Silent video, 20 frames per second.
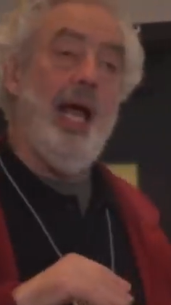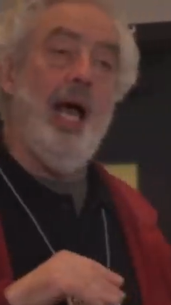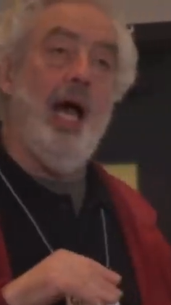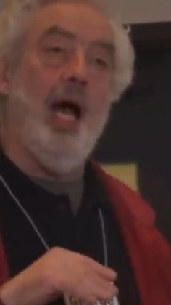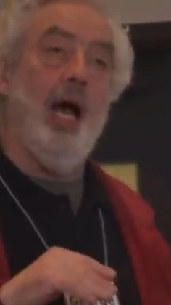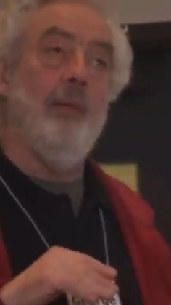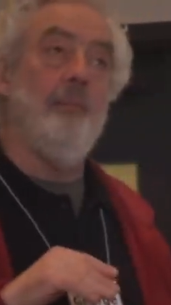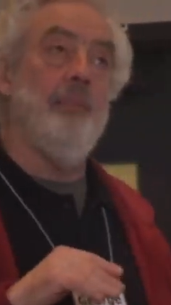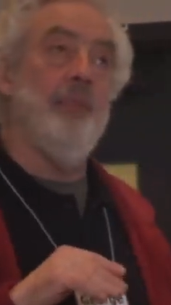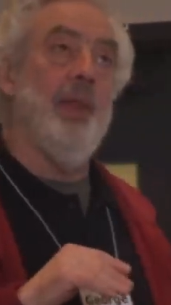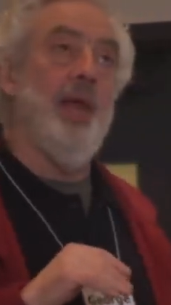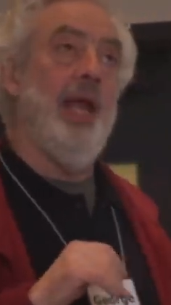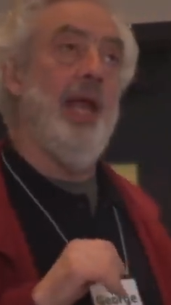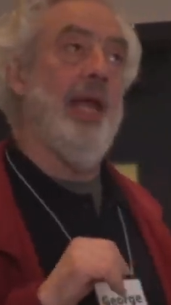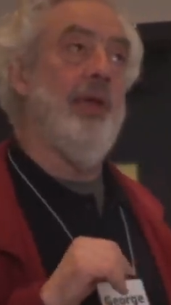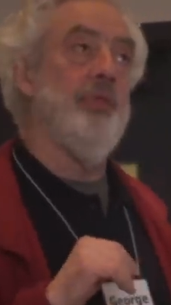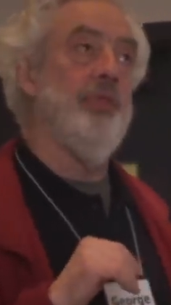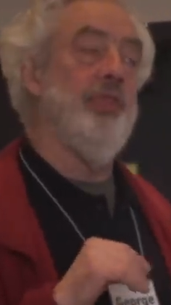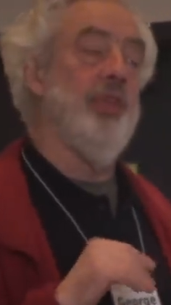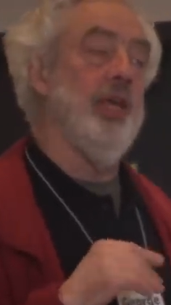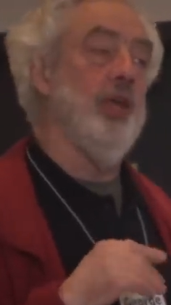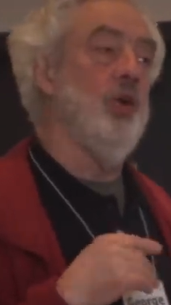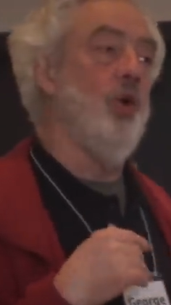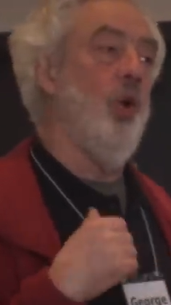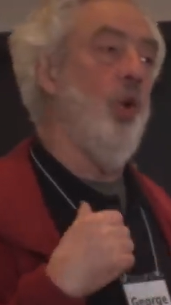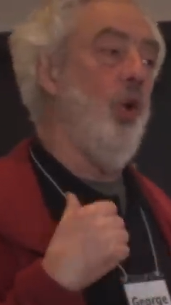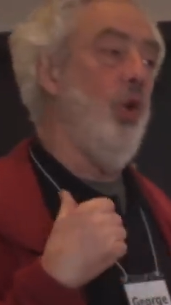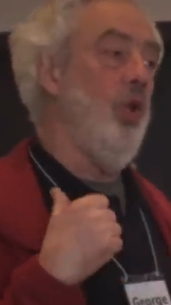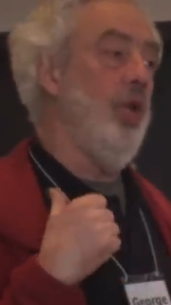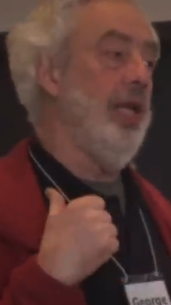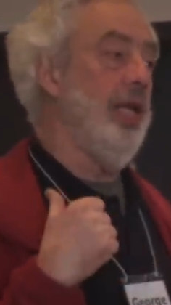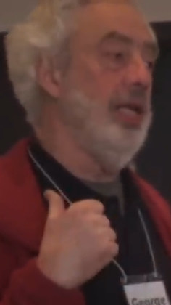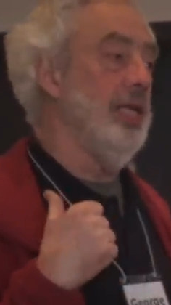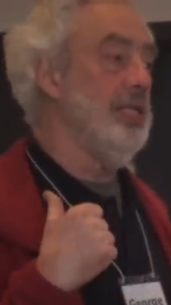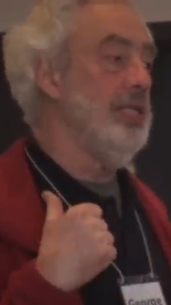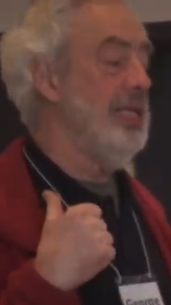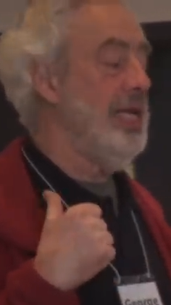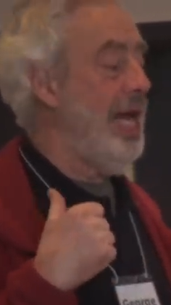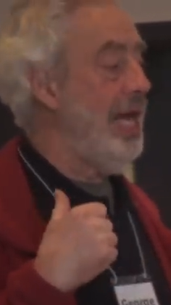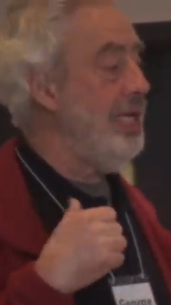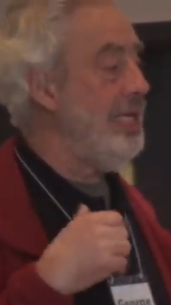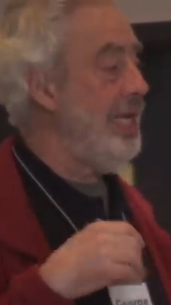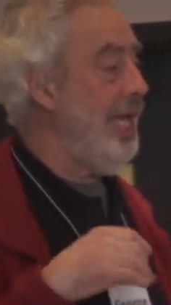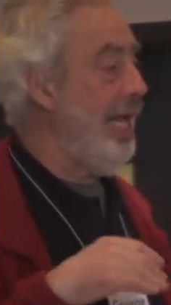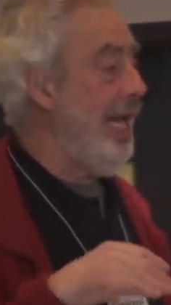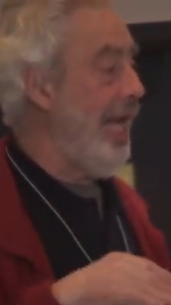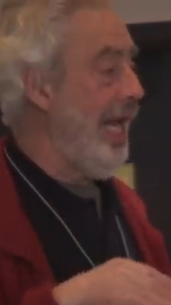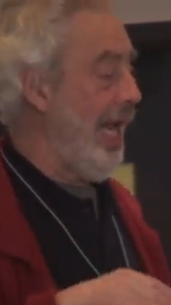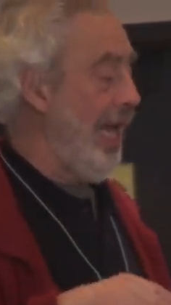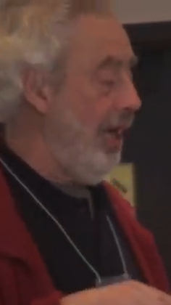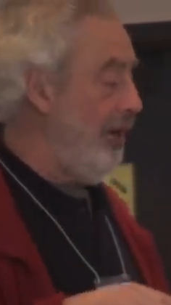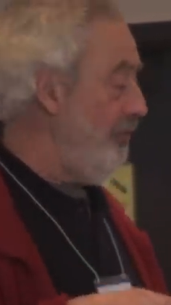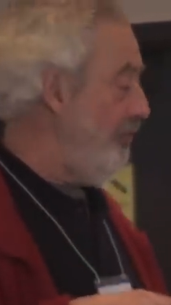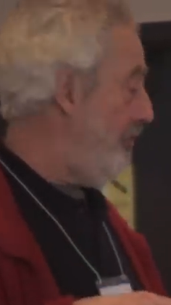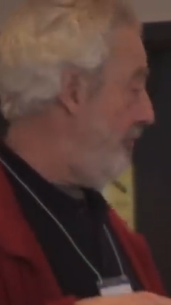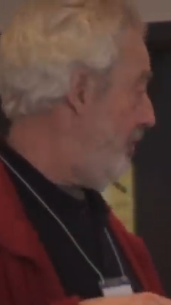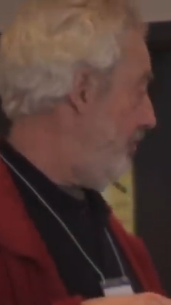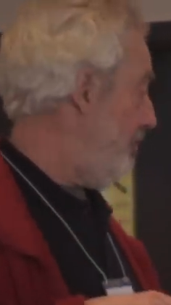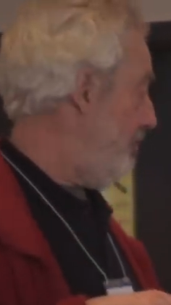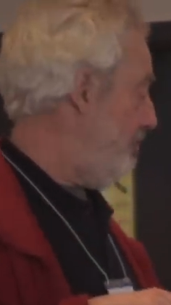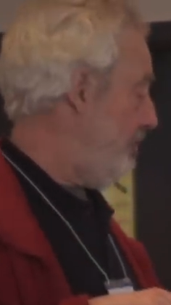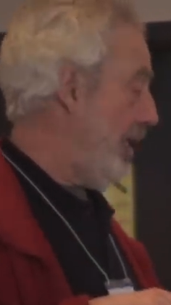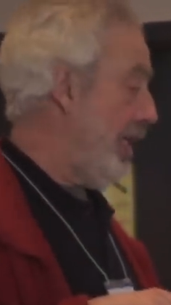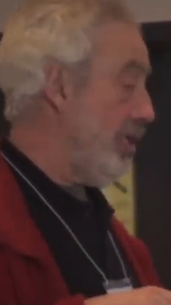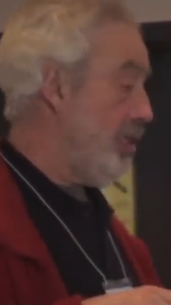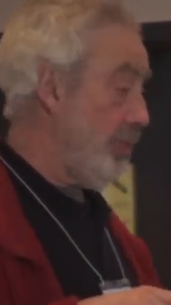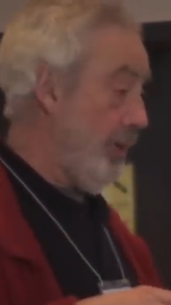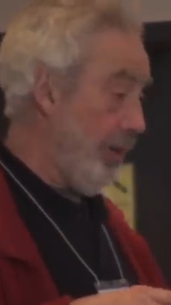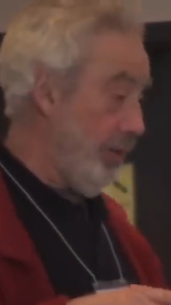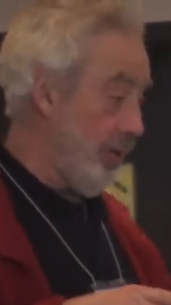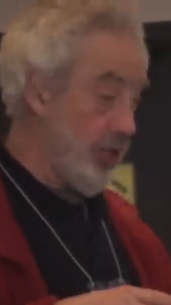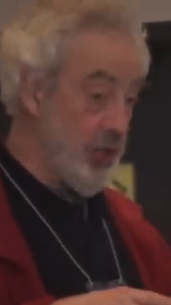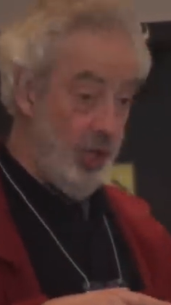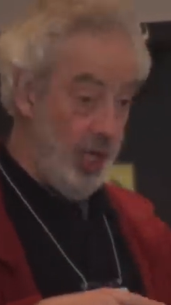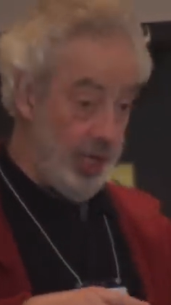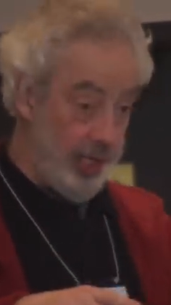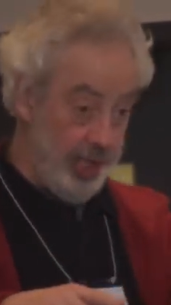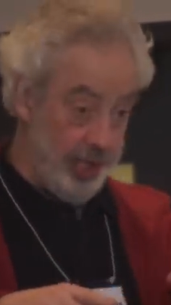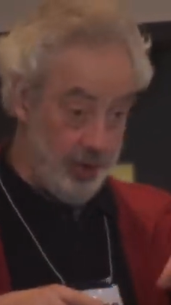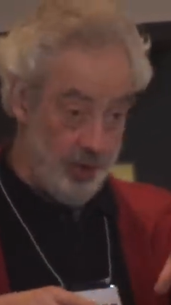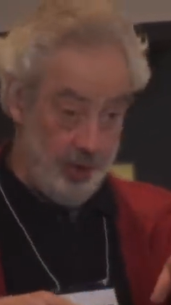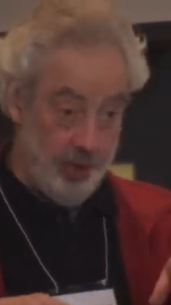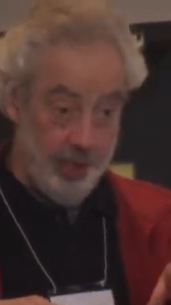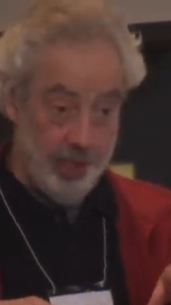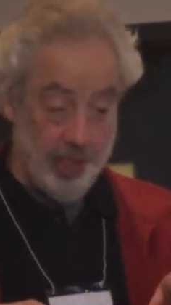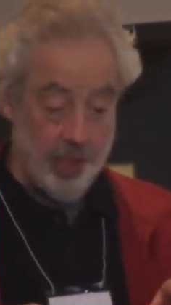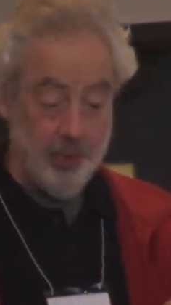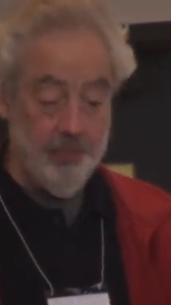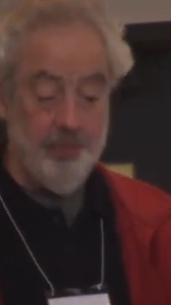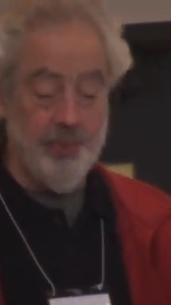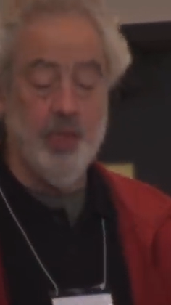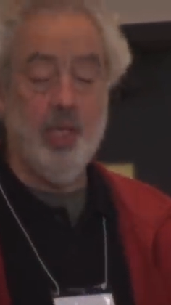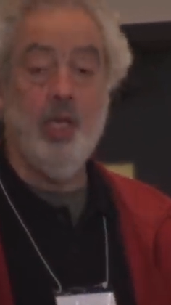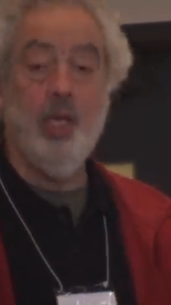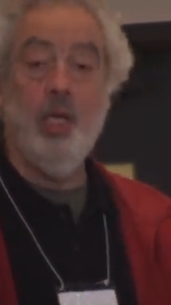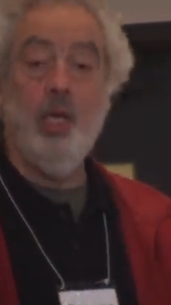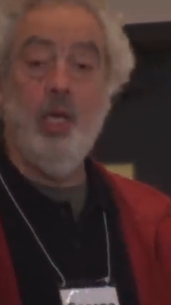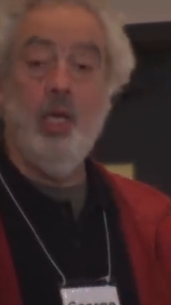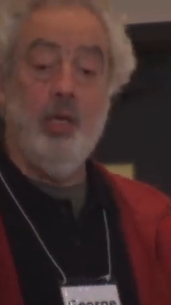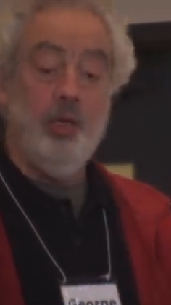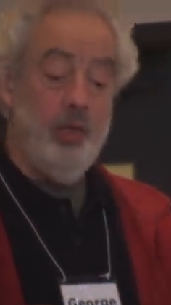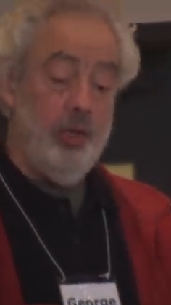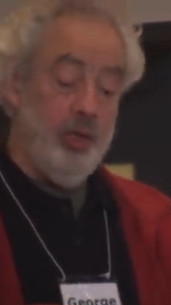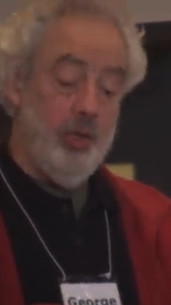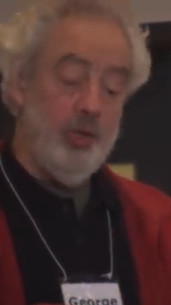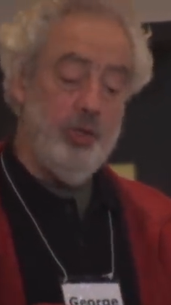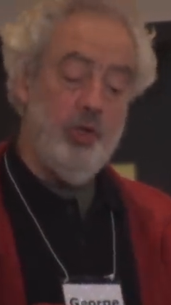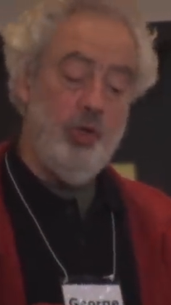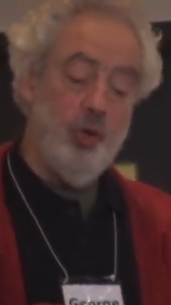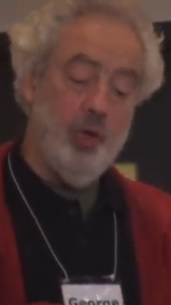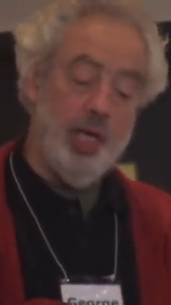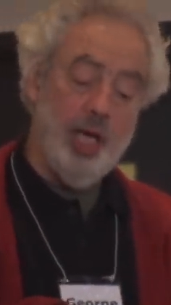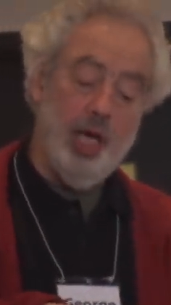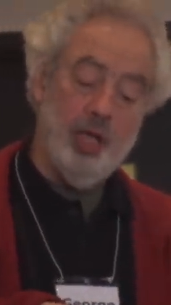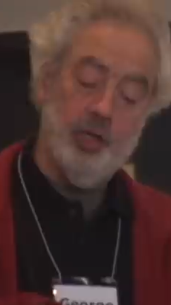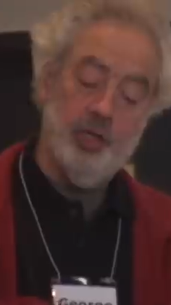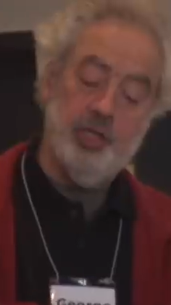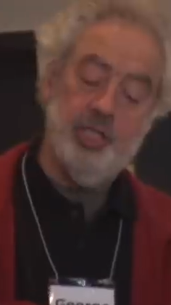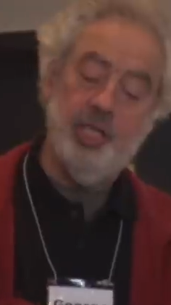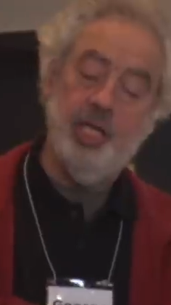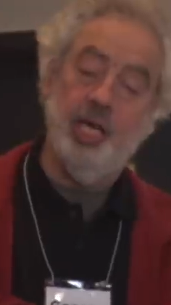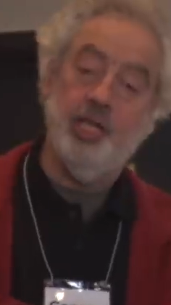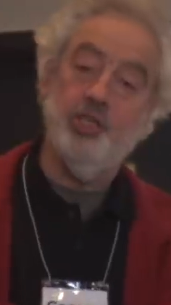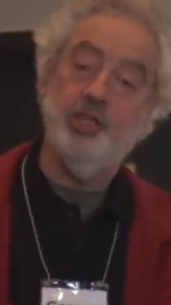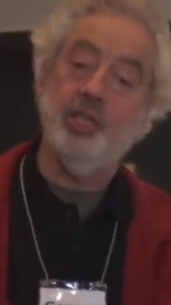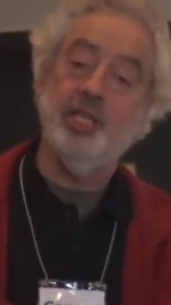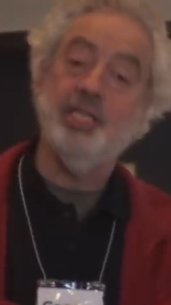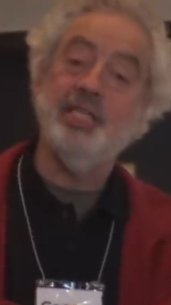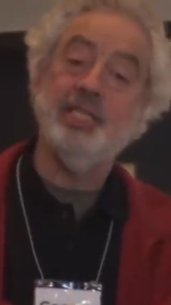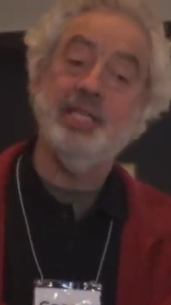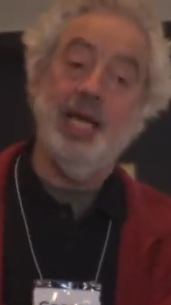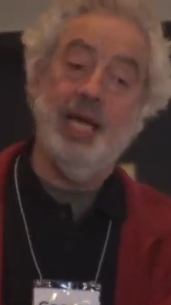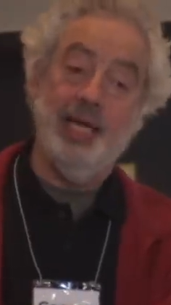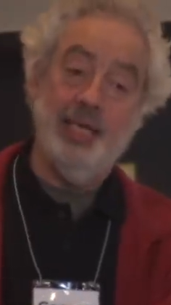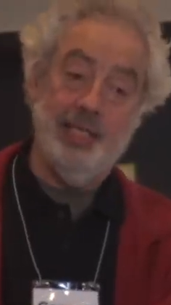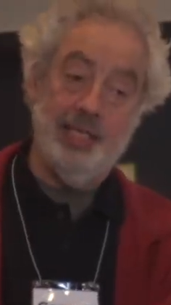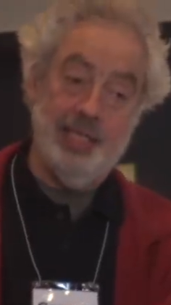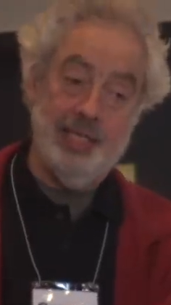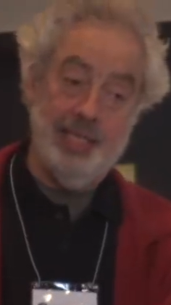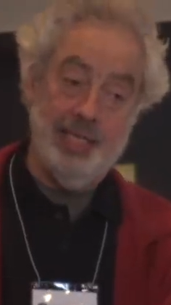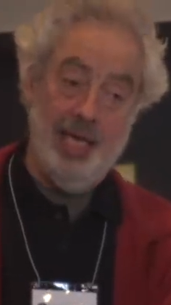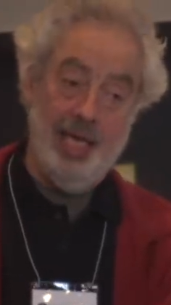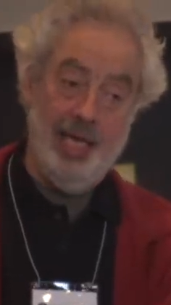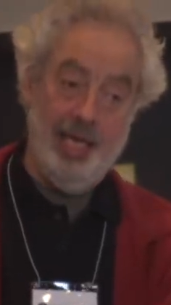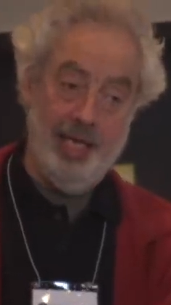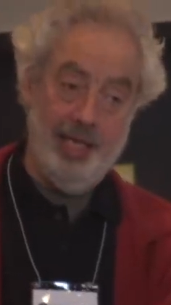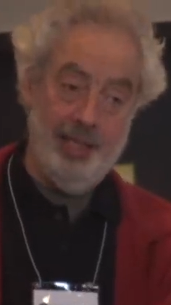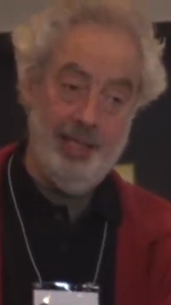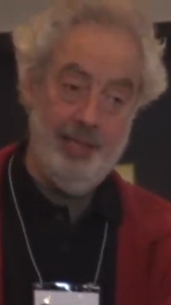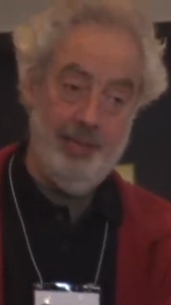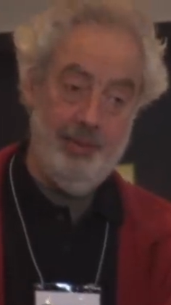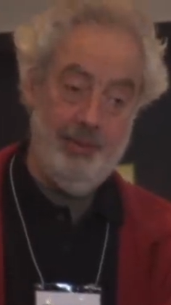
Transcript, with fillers: Um, and the goal is not to have, as we were talking earlier, two colors touching side to side.